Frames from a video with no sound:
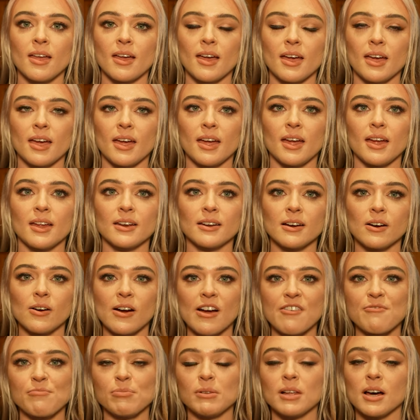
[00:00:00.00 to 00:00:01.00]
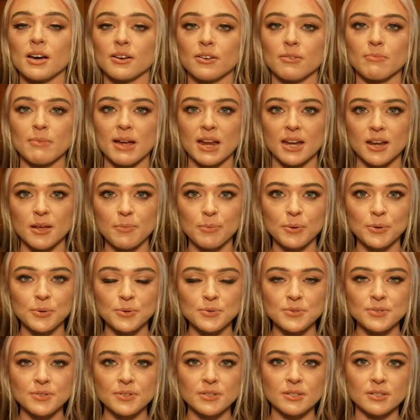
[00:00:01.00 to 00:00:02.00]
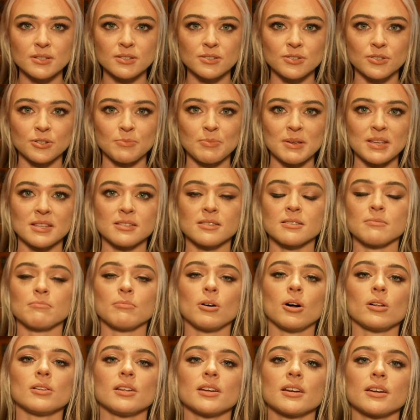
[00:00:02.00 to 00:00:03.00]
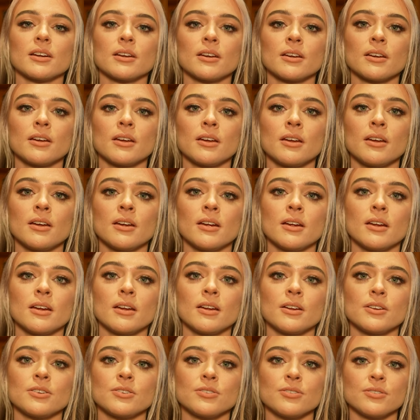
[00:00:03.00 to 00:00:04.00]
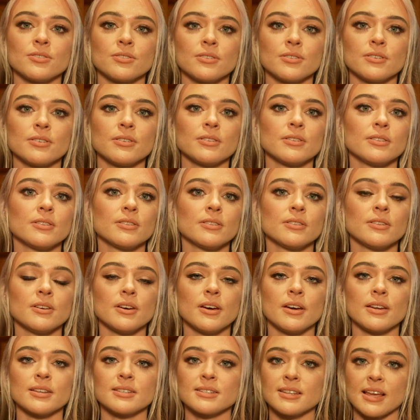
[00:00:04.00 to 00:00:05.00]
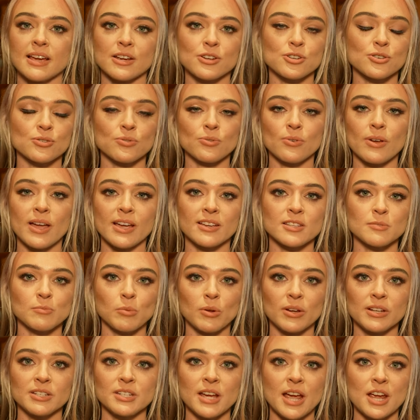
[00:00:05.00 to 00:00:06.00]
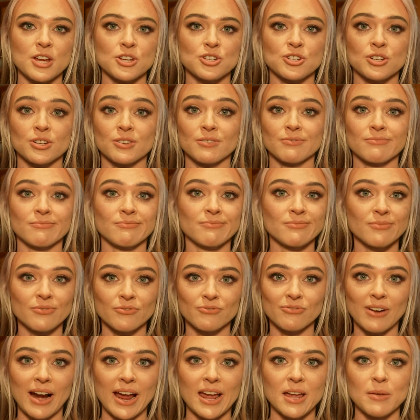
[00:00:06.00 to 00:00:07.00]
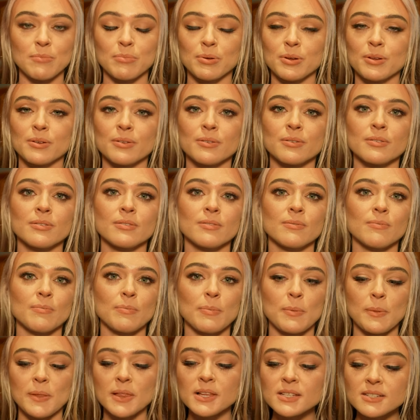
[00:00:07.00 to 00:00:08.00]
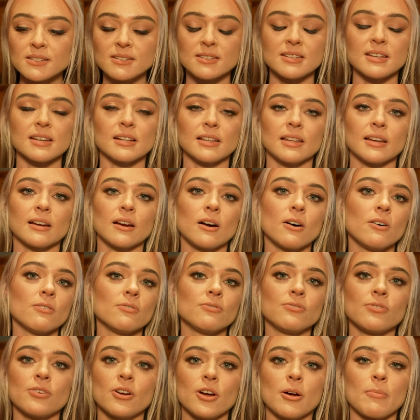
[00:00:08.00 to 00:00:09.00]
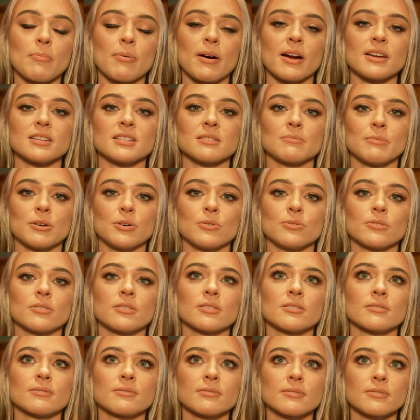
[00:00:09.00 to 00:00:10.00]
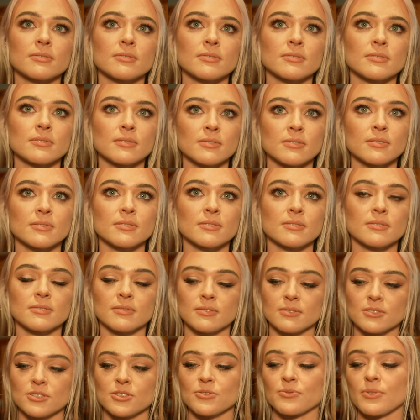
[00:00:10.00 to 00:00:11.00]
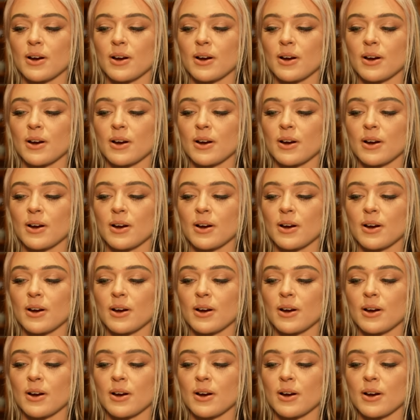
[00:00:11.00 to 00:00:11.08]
And I'll have blood on my nipples to be symbolic to the sexual exploitation, rape, stealing of her breast milk to